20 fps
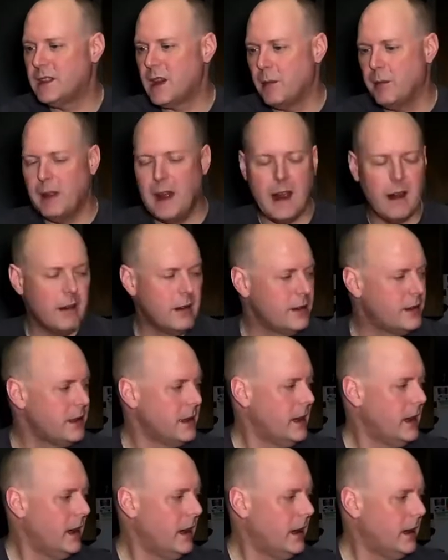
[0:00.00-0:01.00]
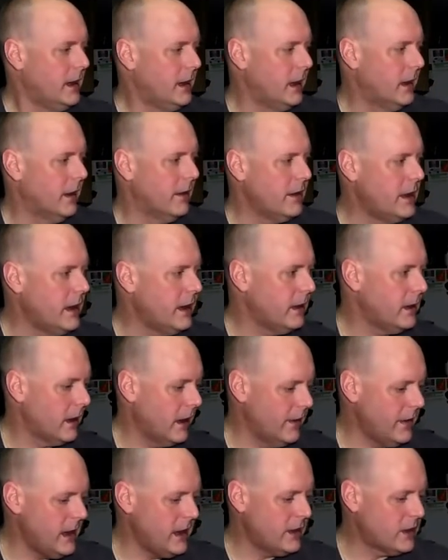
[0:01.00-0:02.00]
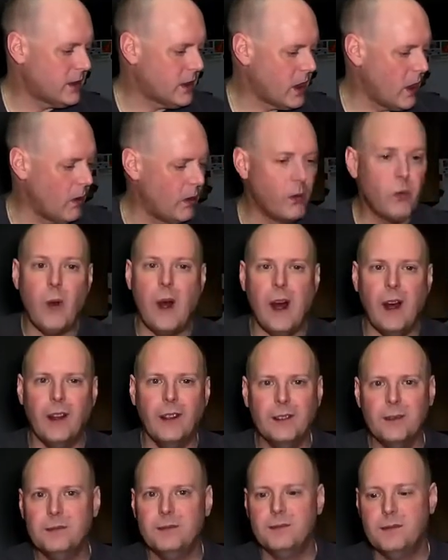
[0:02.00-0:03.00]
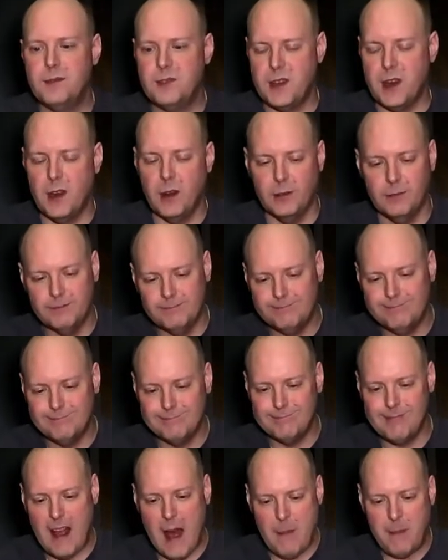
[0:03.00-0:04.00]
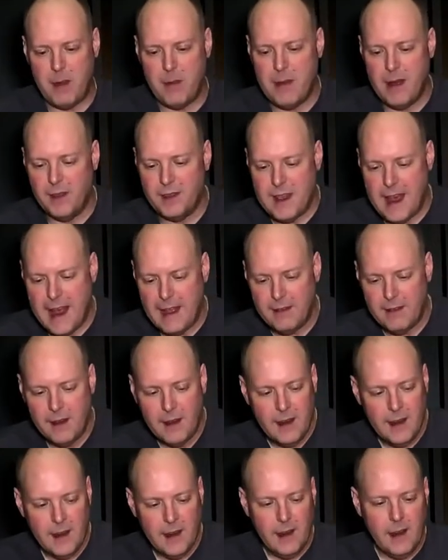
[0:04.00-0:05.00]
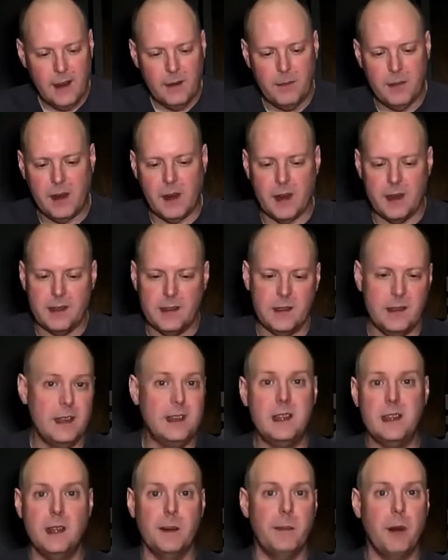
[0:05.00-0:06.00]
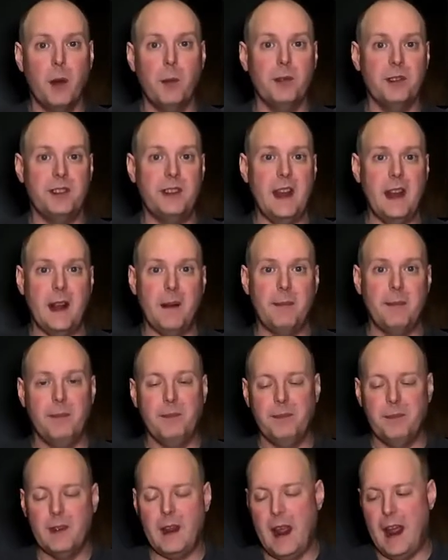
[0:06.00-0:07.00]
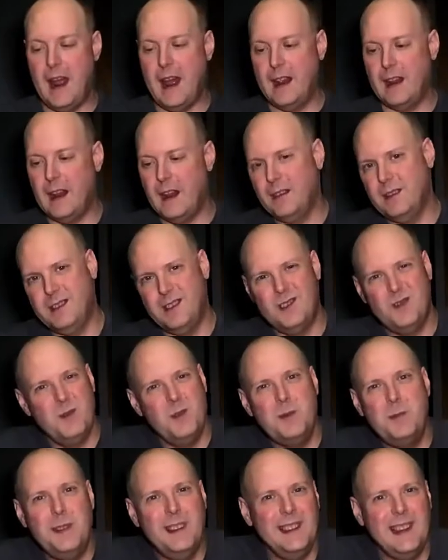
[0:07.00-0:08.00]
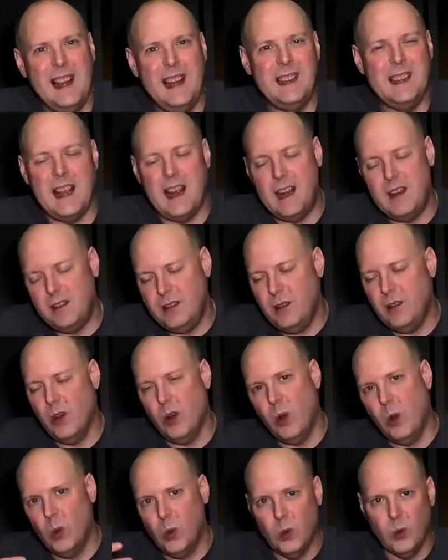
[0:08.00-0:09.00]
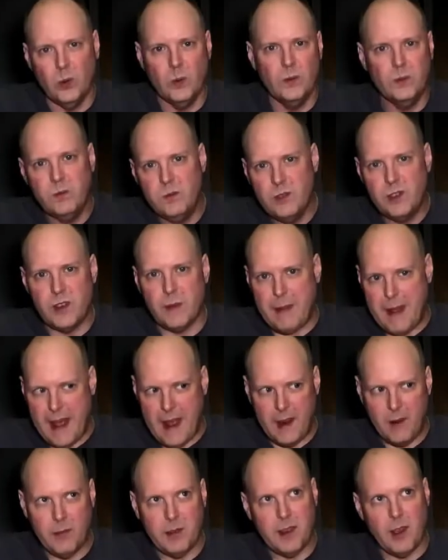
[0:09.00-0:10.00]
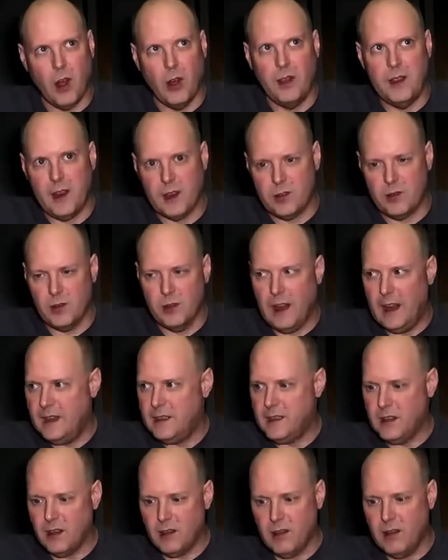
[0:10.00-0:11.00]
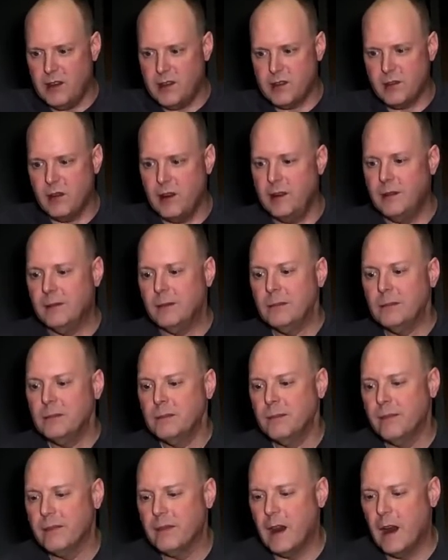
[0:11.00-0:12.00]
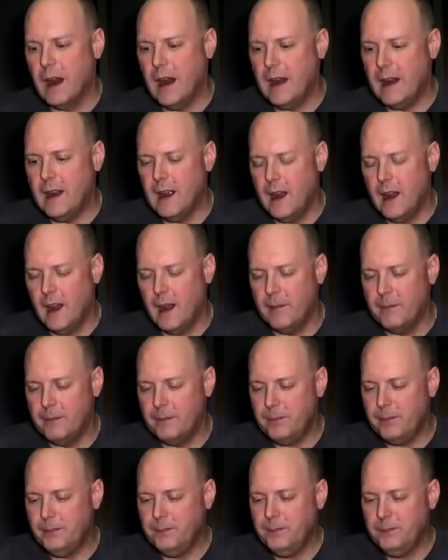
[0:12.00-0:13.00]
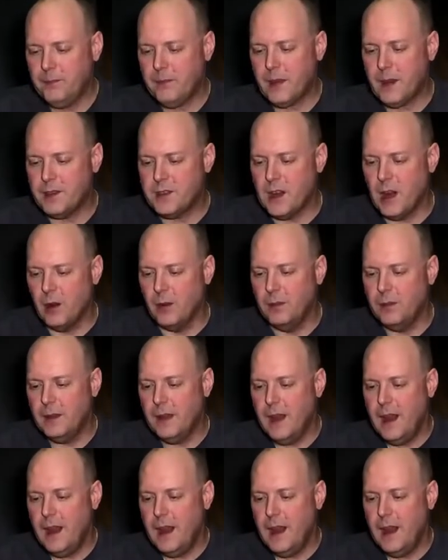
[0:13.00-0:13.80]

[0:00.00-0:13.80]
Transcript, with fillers: a couple hours. You know, everything everything's going well. So happy about that because this is the mobile setup and I just was a bit lazy. I didn't do the whole shebang with all the extra lights and the green screen. All right, um, so